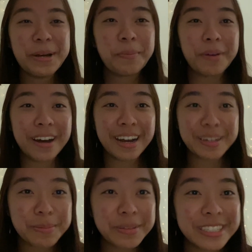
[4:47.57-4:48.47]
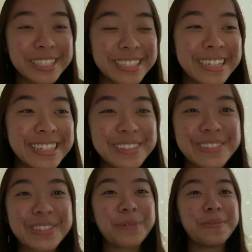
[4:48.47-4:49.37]
but I appreciate you
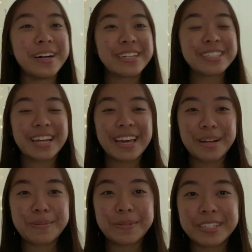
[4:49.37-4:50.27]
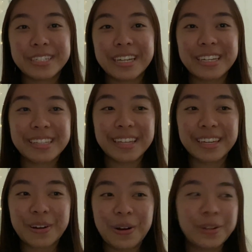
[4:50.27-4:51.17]
so much and I appreciate
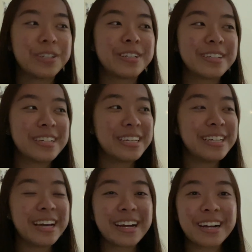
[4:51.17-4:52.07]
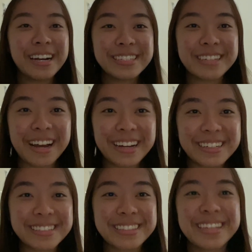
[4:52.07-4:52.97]
like all your kind
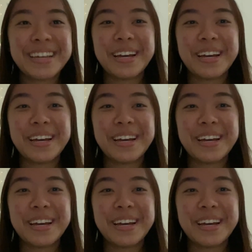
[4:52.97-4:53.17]
acts.